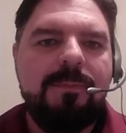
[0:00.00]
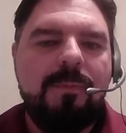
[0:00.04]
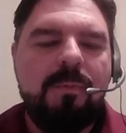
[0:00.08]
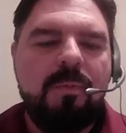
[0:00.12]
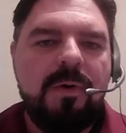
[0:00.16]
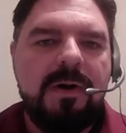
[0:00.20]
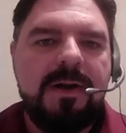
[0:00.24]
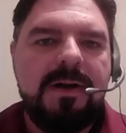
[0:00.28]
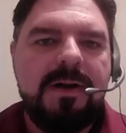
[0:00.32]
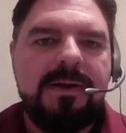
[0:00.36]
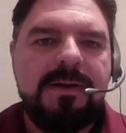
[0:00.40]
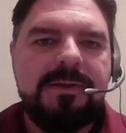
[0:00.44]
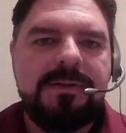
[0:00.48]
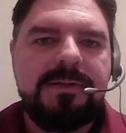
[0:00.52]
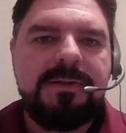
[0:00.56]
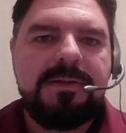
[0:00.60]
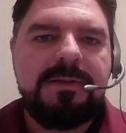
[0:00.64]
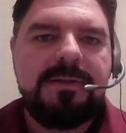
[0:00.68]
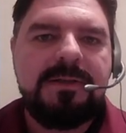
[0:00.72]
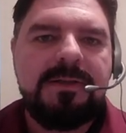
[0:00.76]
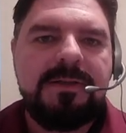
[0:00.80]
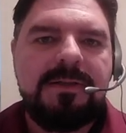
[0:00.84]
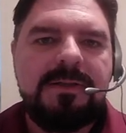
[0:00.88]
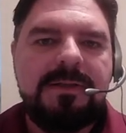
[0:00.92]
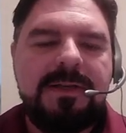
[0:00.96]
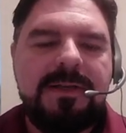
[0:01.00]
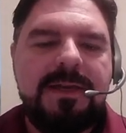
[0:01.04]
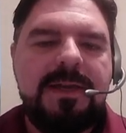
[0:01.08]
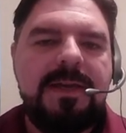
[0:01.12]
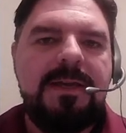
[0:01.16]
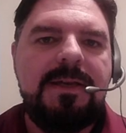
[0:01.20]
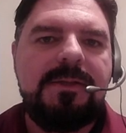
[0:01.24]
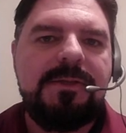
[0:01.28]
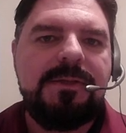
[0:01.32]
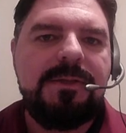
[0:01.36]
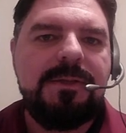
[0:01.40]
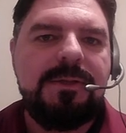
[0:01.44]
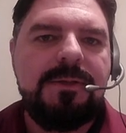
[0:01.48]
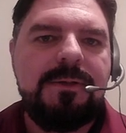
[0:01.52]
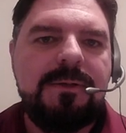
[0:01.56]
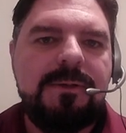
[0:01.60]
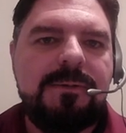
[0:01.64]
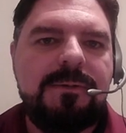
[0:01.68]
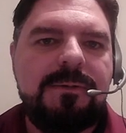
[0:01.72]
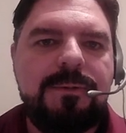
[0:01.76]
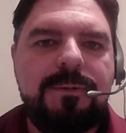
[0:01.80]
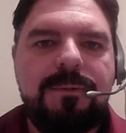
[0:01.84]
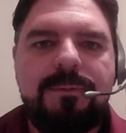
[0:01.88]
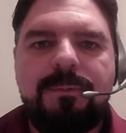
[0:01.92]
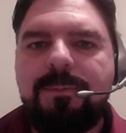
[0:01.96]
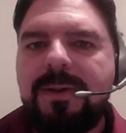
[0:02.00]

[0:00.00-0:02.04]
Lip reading: Was the key to